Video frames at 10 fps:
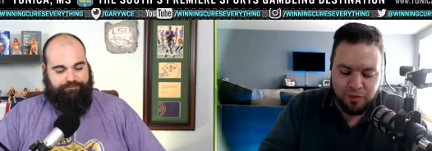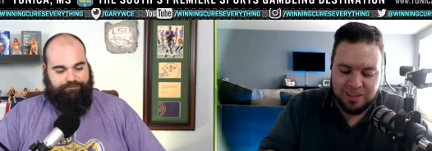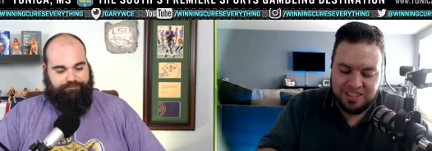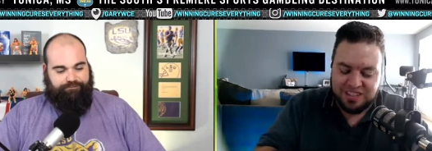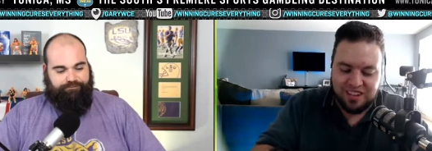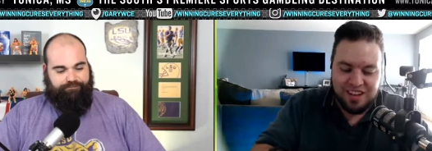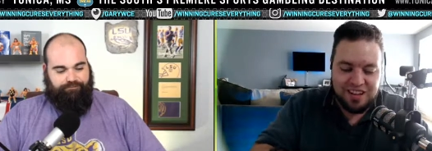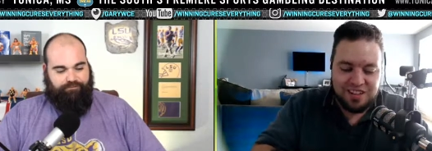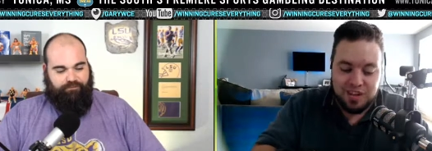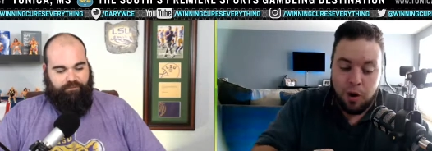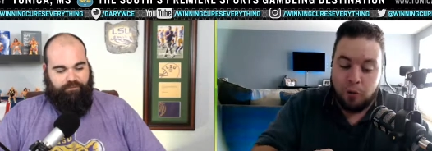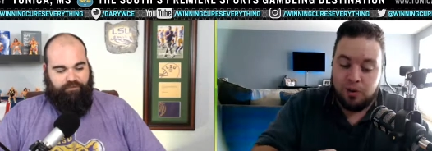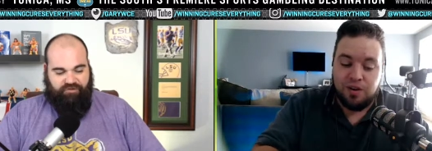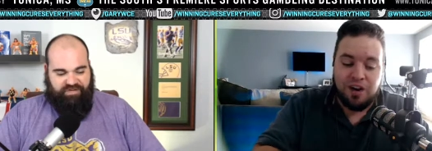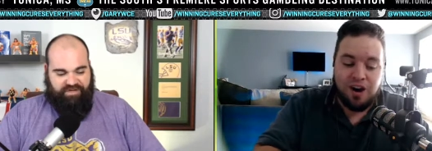Speaker 1: reason.
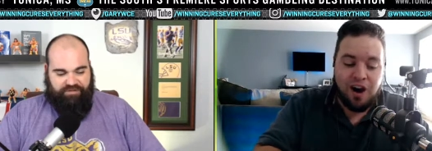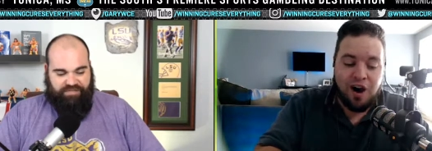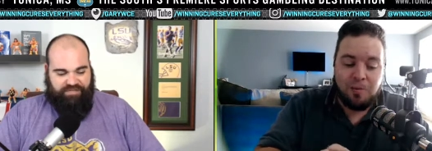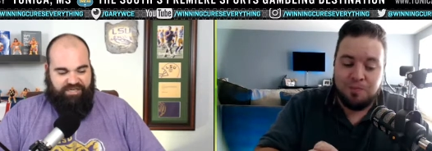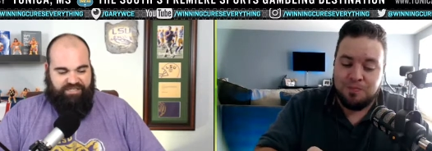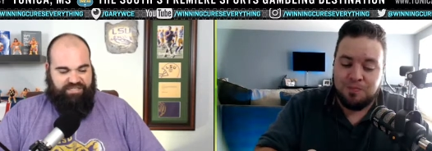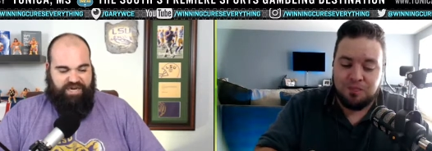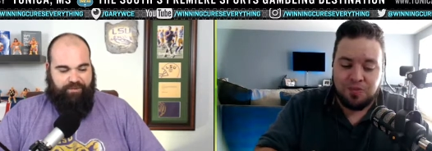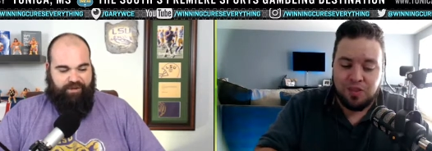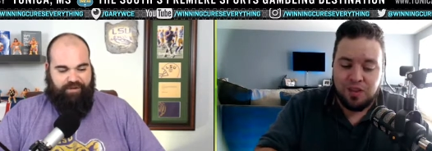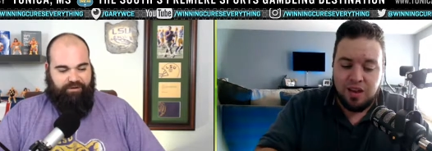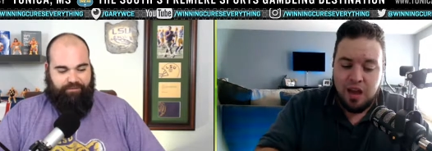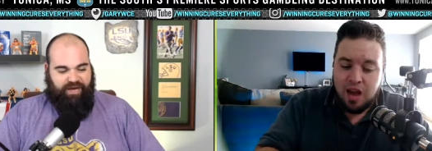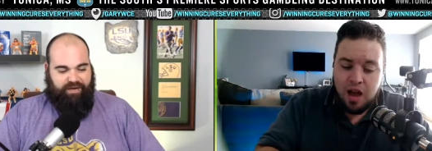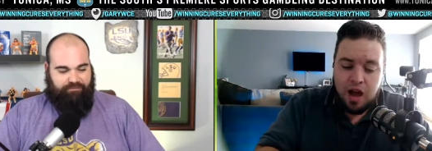So
Speaker 2: just click share button on the
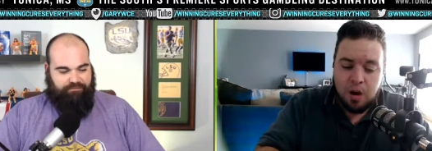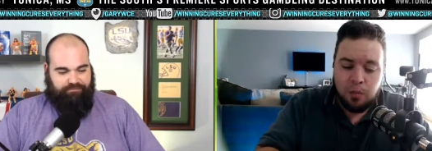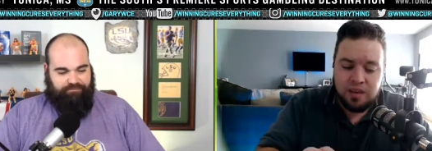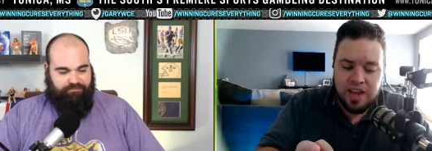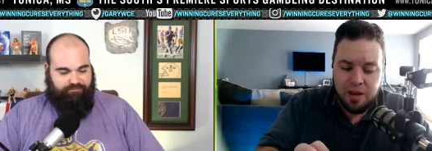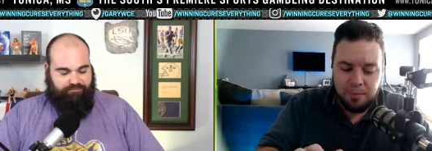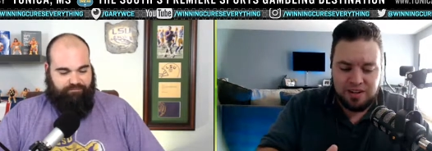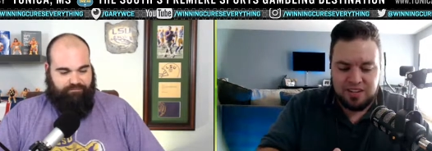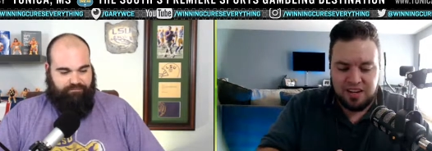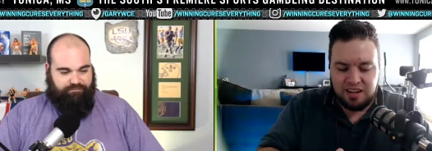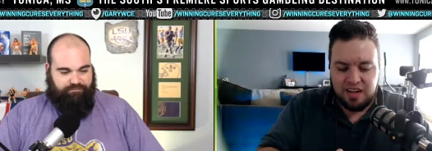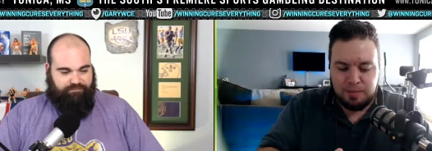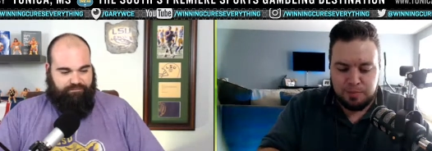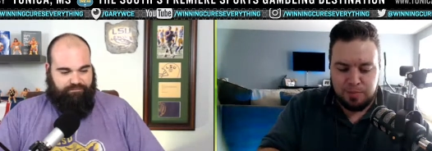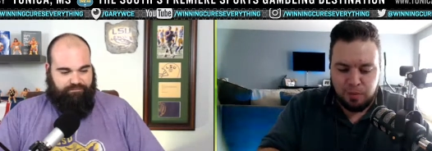bottom. Well,
Speaker 1: yeah, but it
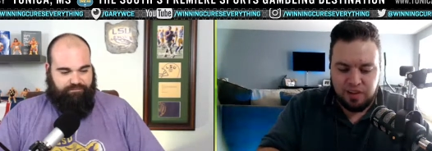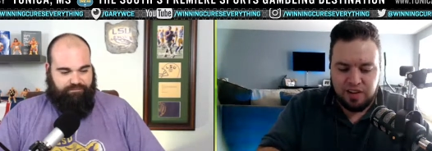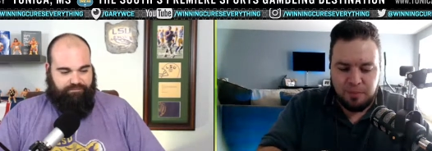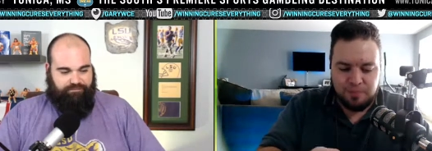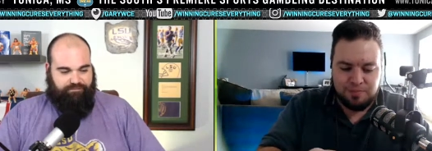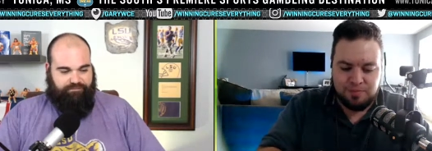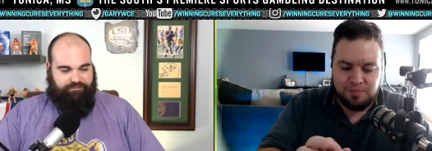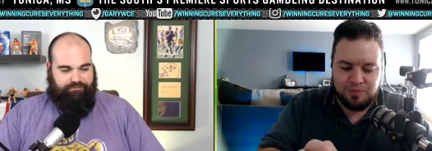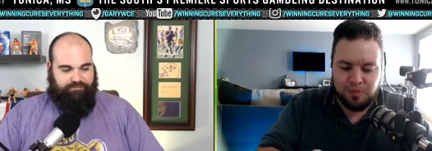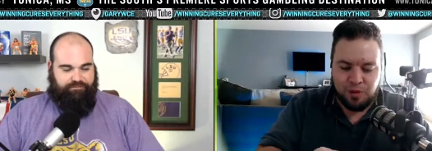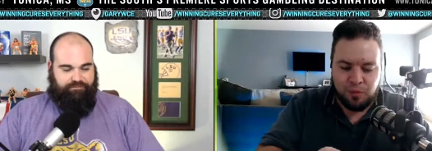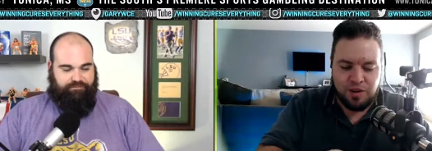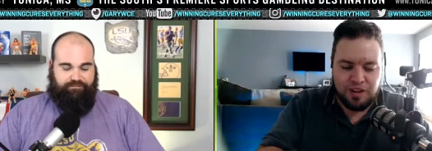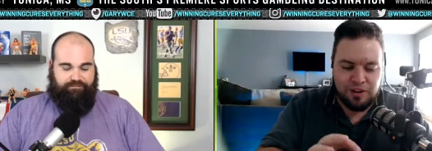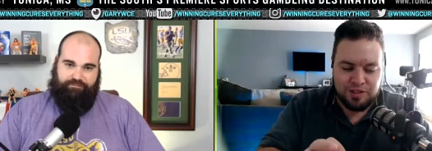keeps pulling up the
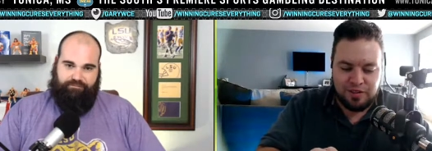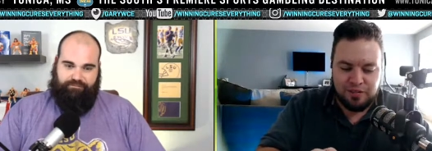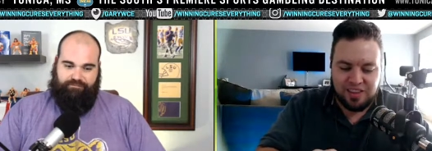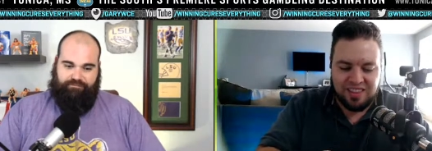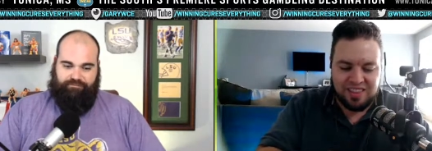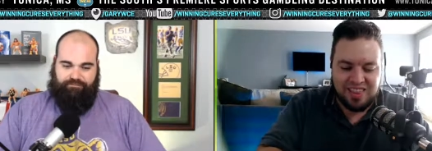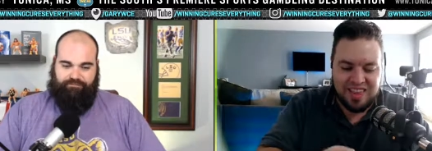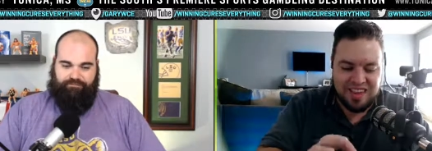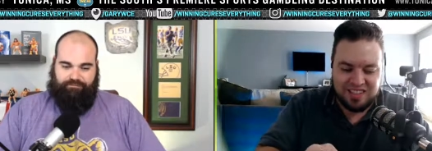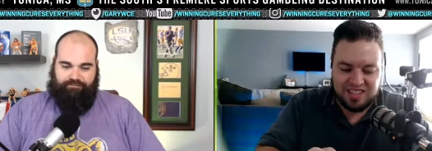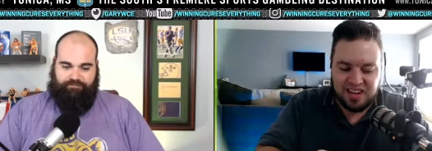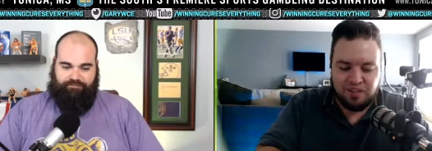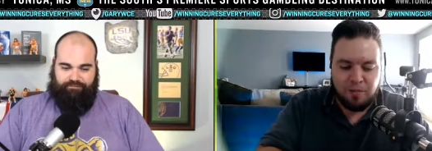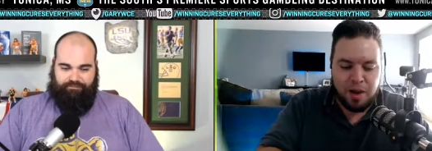Winning Cures Everything thing instead of my